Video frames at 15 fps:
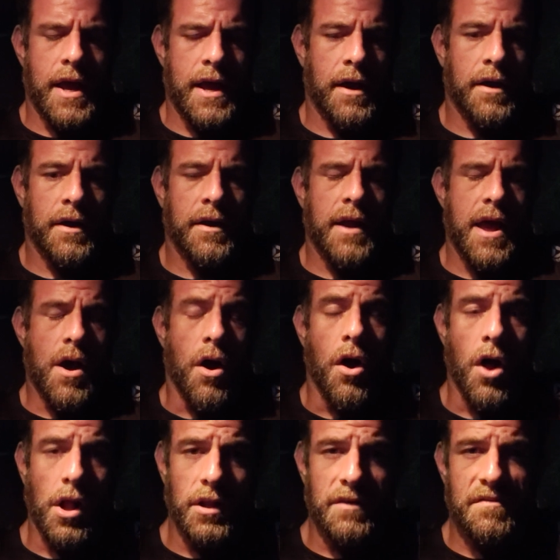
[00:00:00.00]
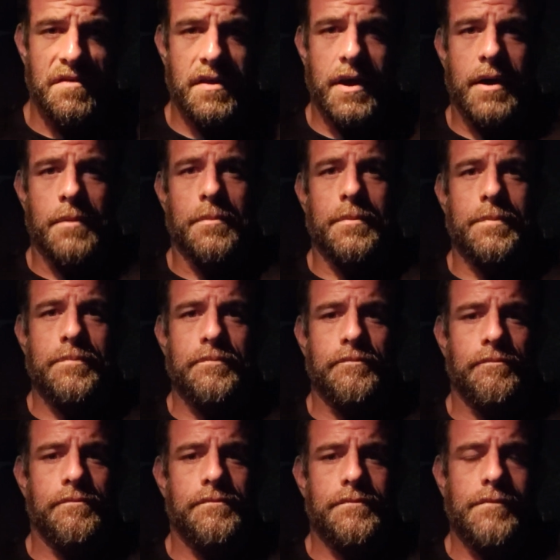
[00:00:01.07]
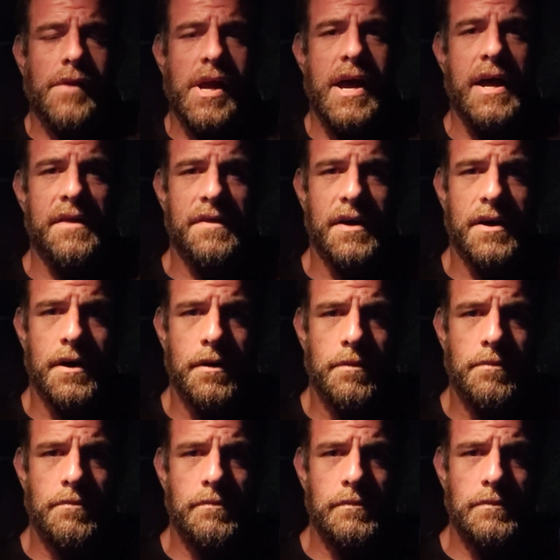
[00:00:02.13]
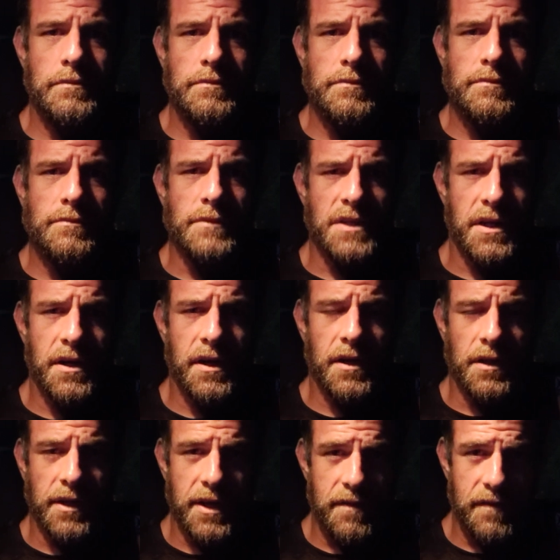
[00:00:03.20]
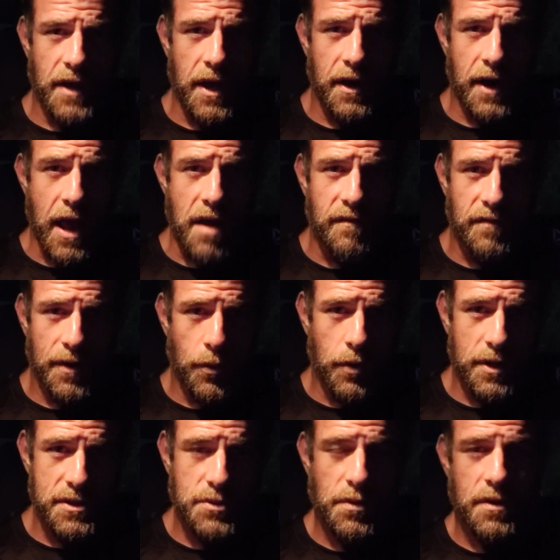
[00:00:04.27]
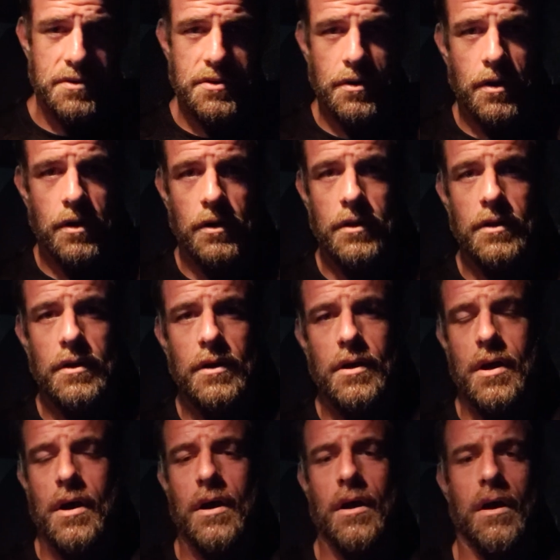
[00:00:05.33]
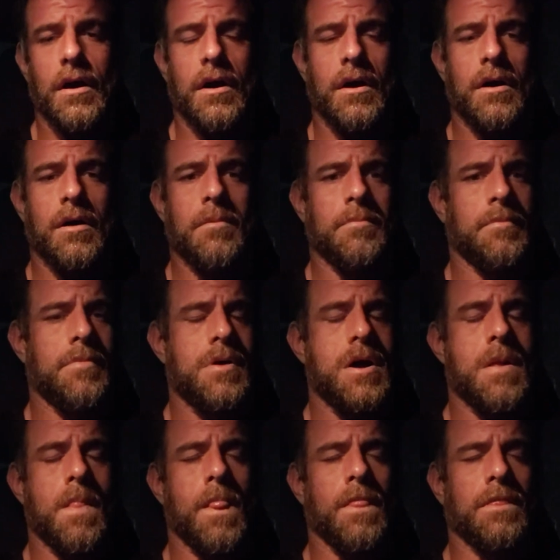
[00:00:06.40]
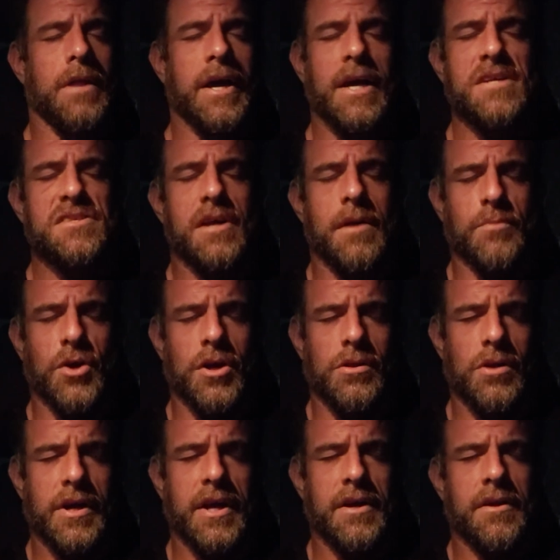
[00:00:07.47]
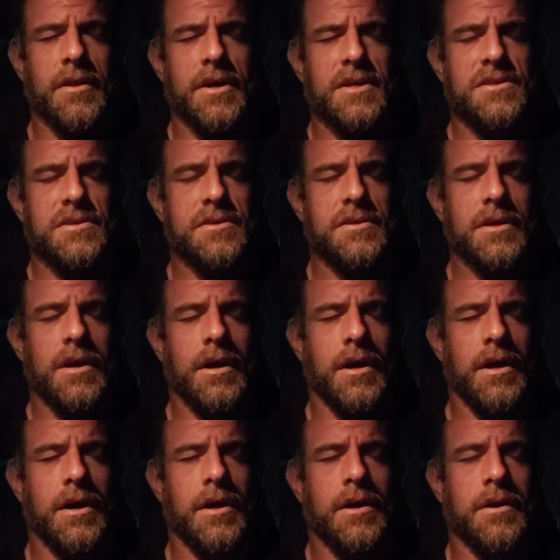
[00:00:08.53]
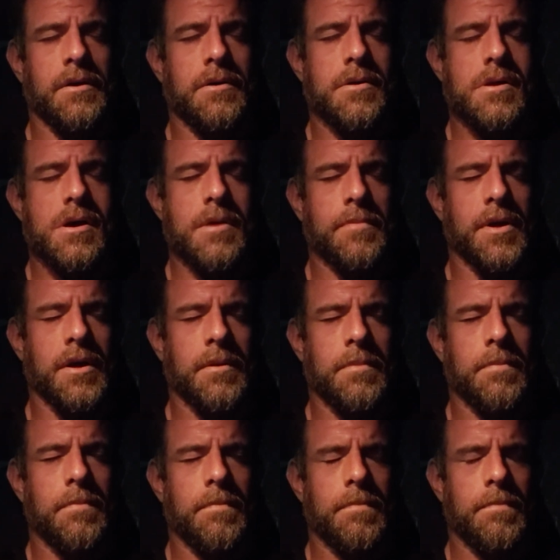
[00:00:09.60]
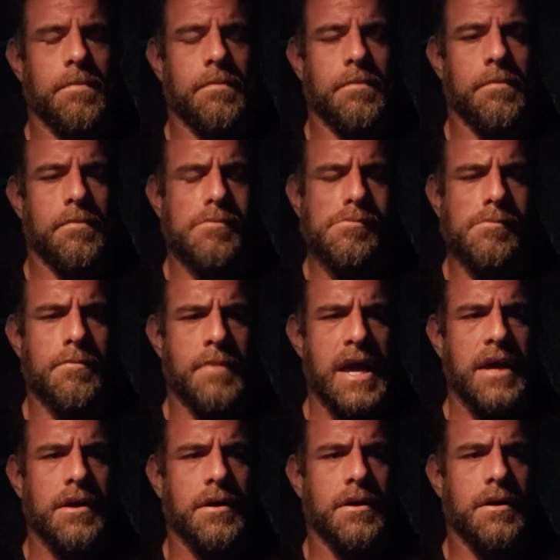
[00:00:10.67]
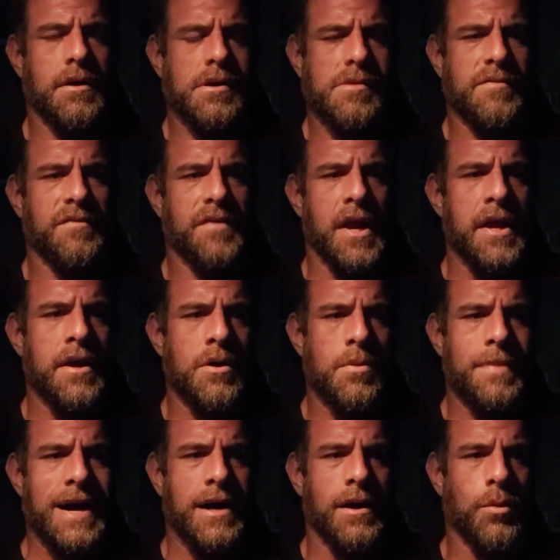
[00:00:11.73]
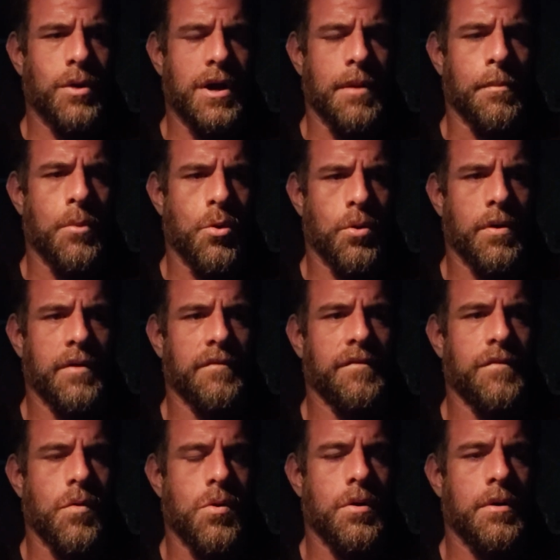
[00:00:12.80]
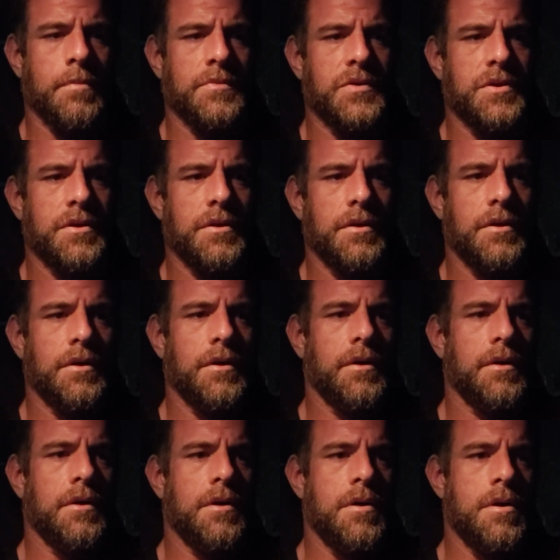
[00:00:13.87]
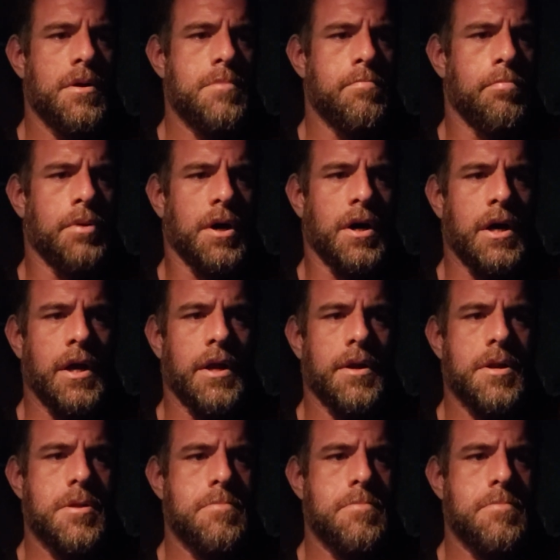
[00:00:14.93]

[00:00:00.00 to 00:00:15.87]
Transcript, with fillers: and all of them had their it alleviated everyone's withdrawal. Um, like I said, I'm going to look into this and I'm going to make a, a video about it when I'm more informed. But